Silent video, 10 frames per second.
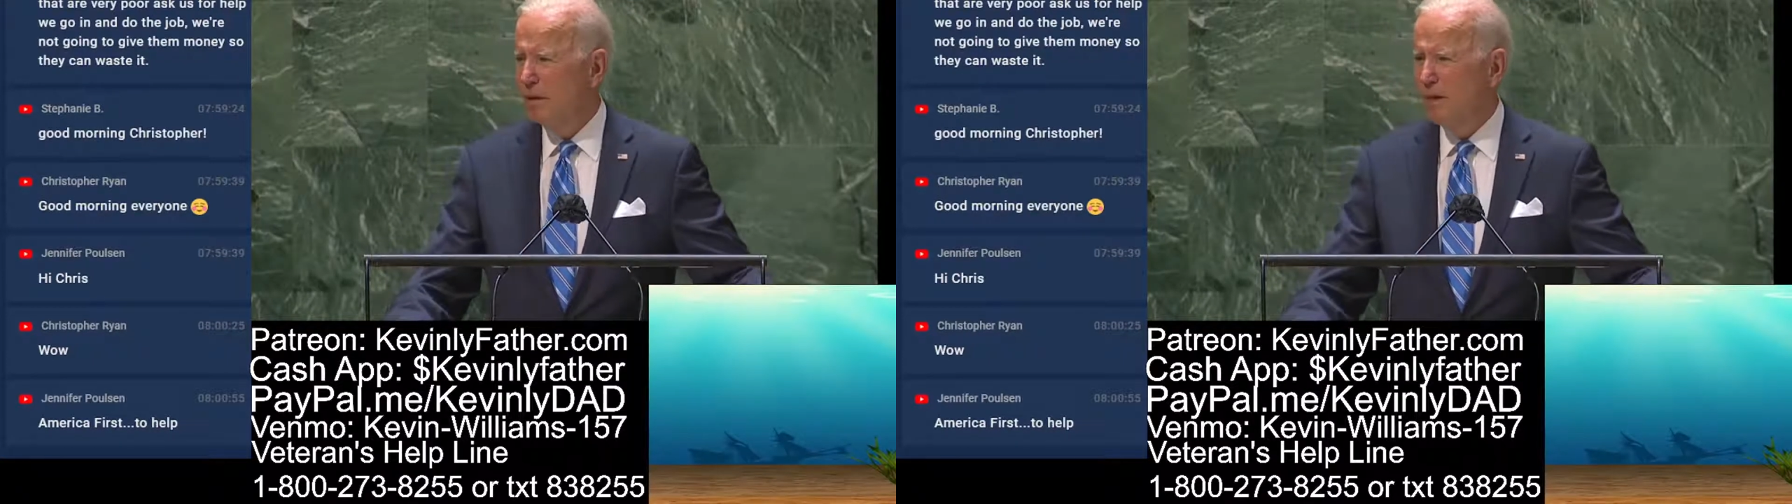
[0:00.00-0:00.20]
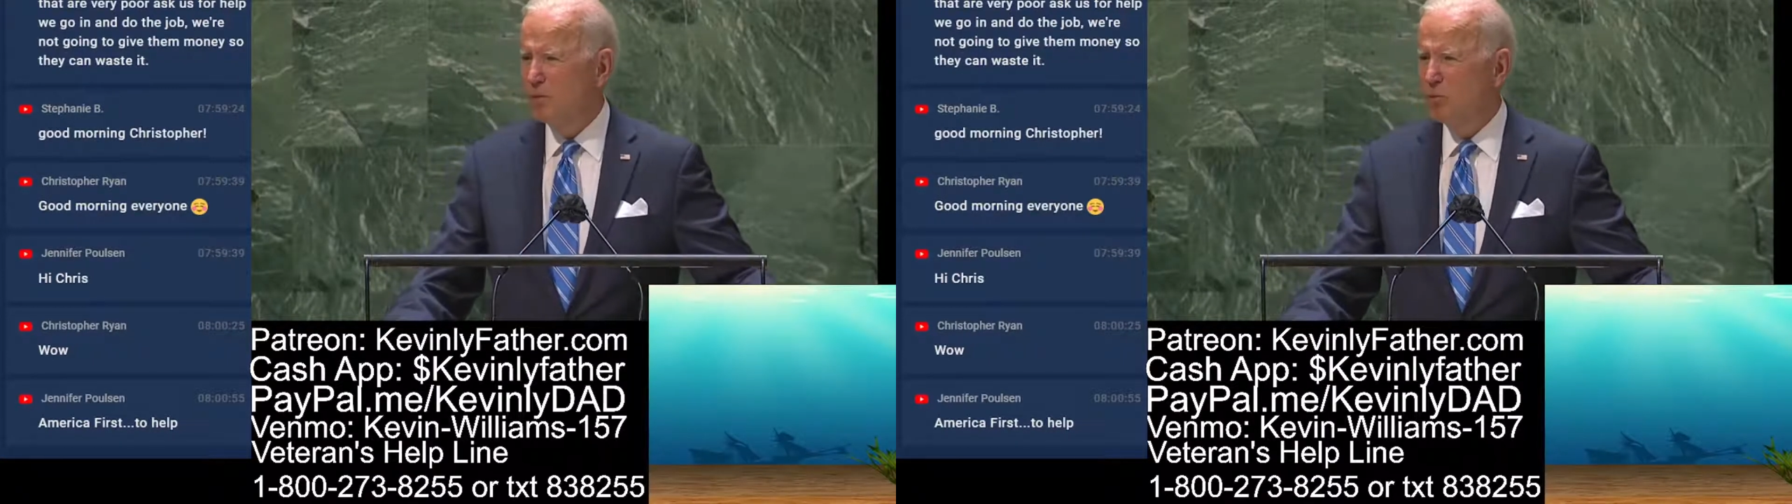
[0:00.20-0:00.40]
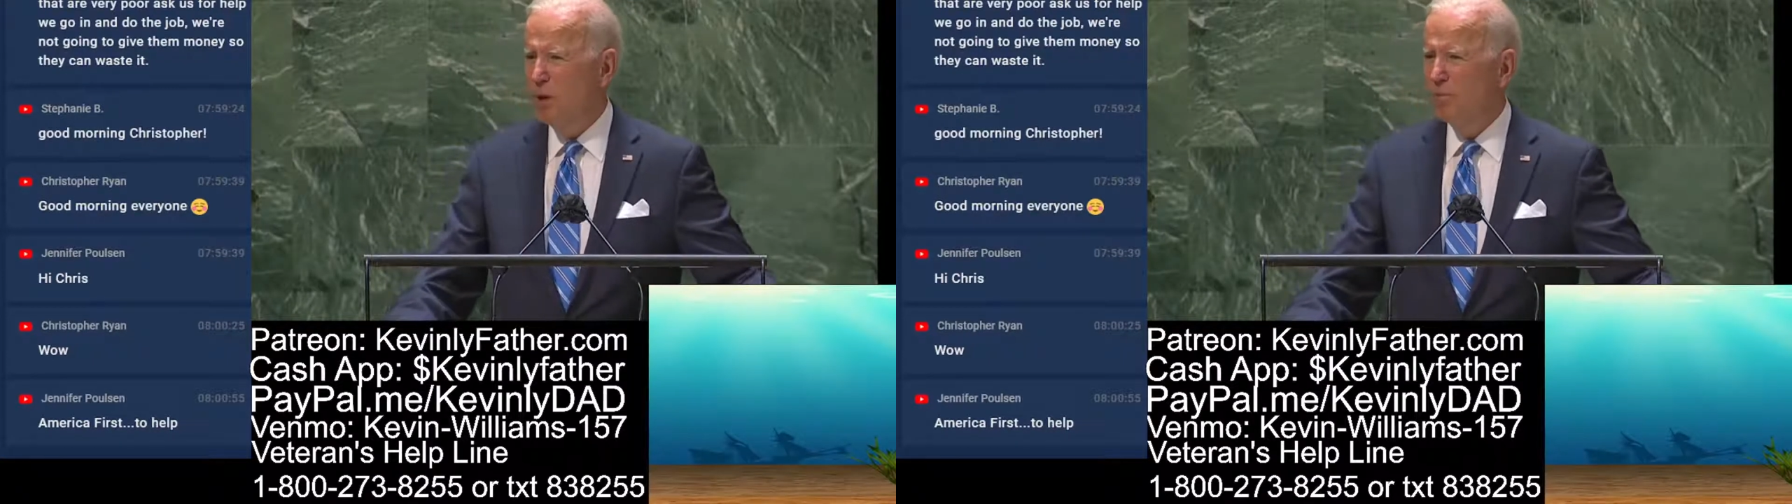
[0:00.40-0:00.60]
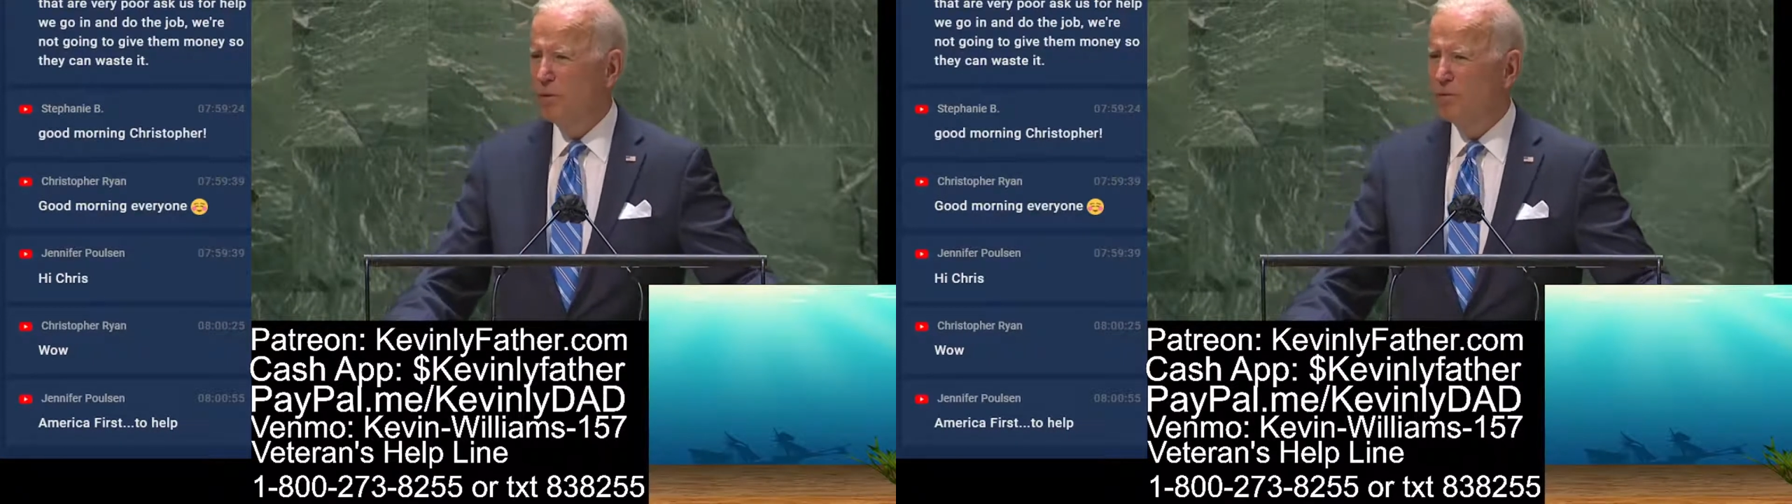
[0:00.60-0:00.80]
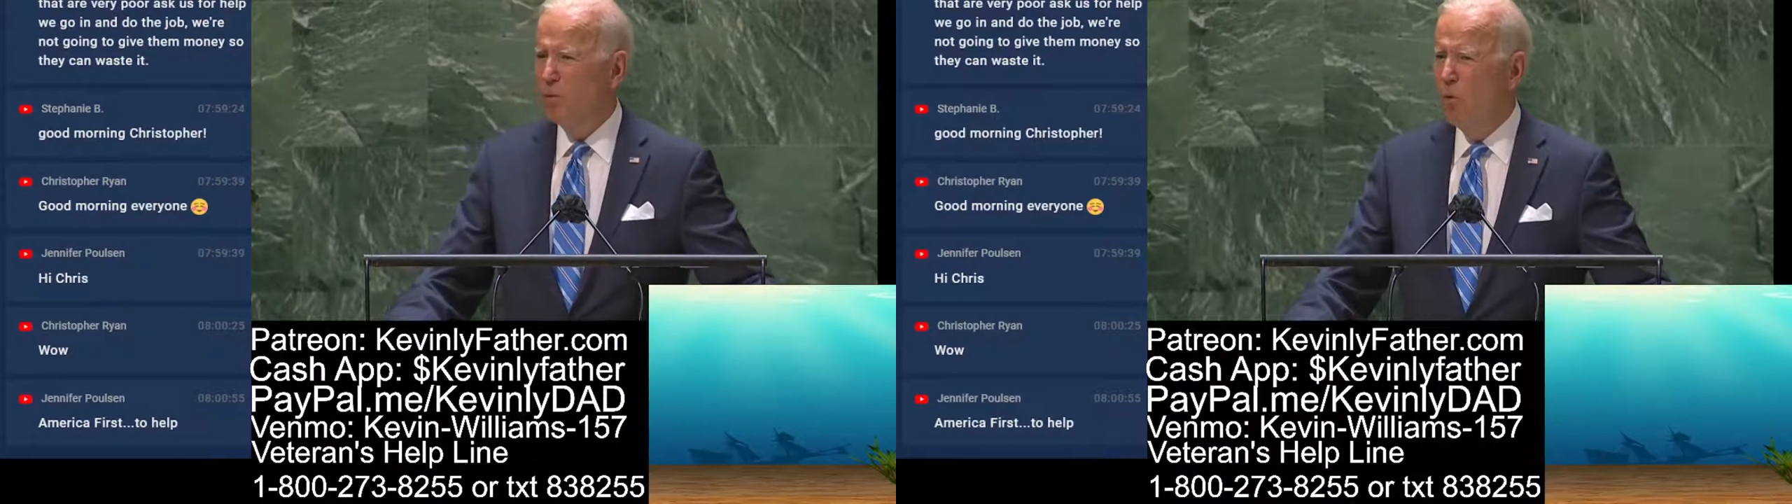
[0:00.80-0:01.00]
as a weapon
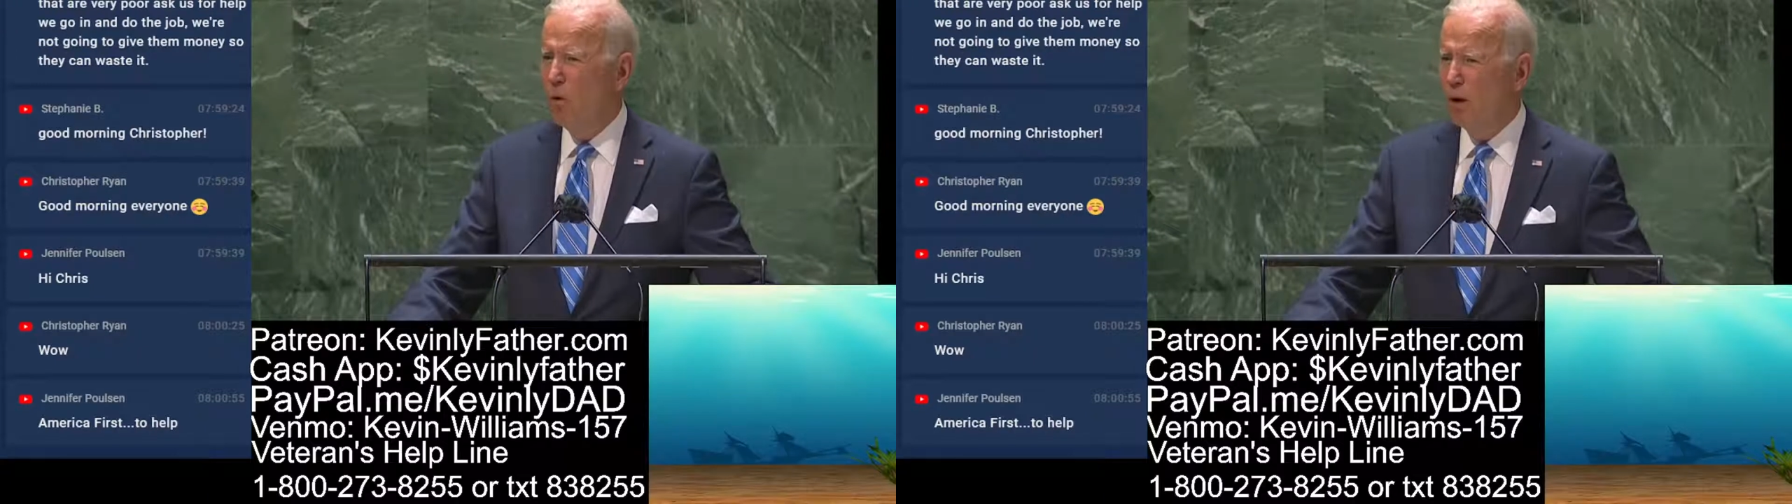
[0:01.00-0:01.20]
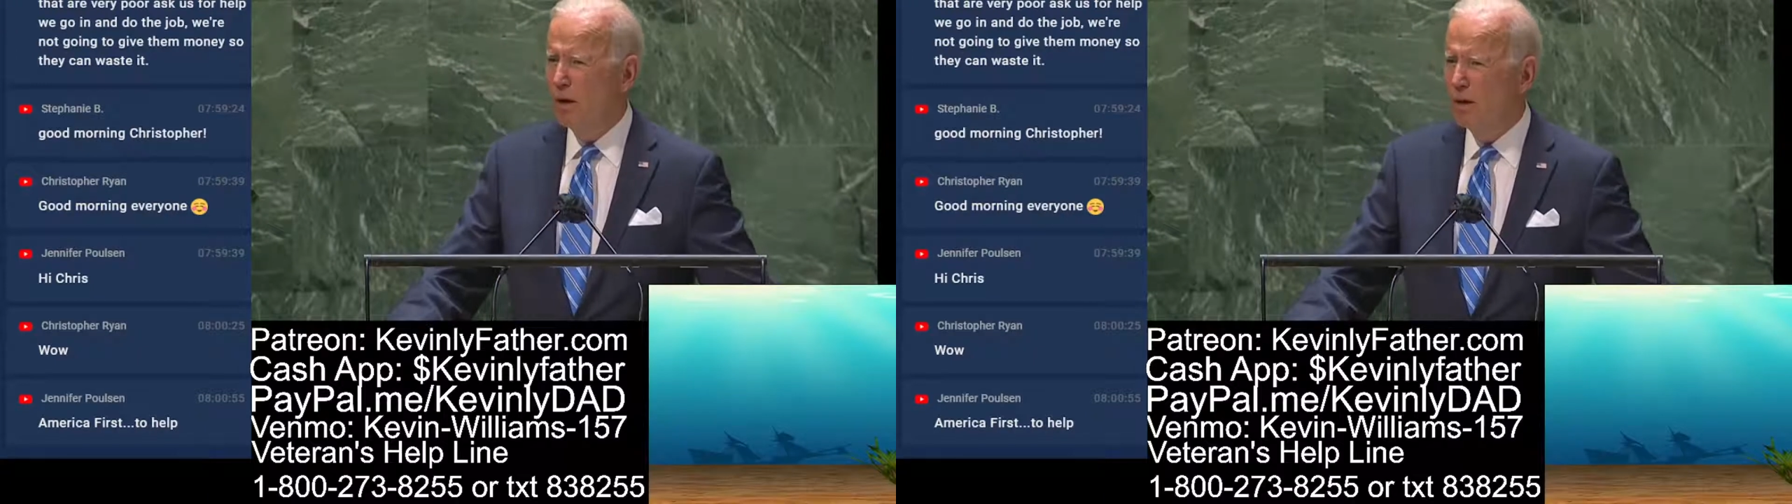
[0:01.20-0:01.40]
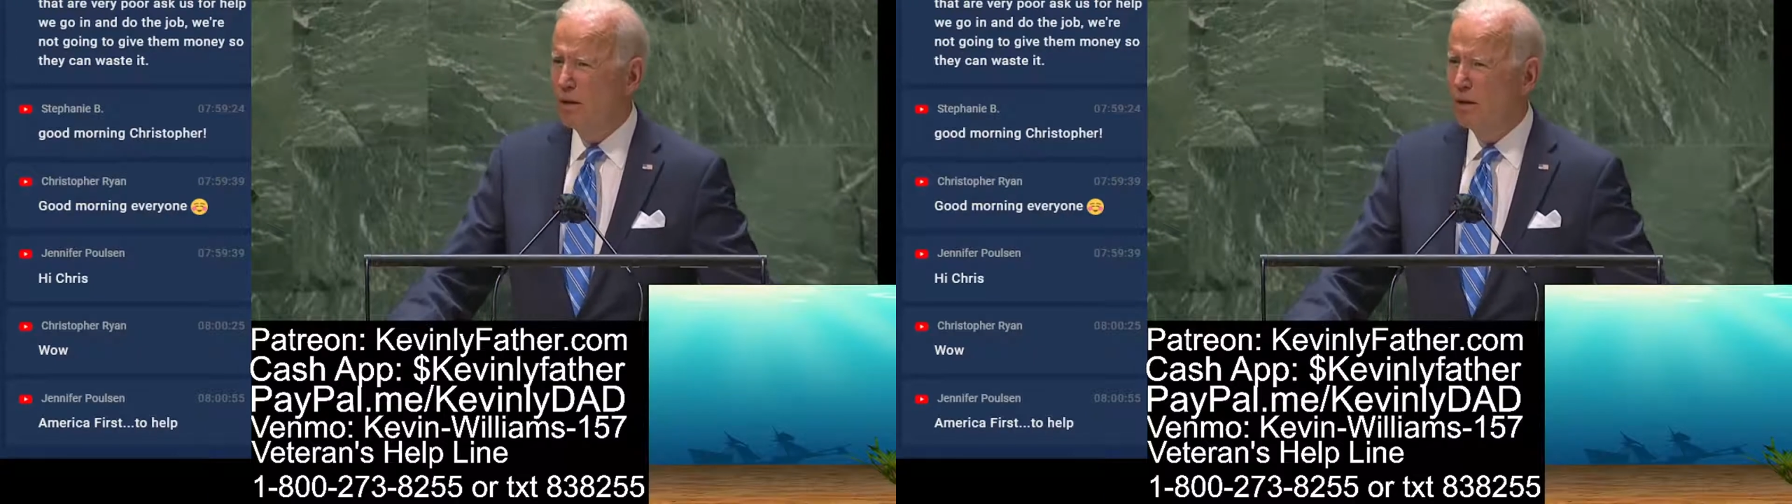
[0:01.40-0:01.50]
of war.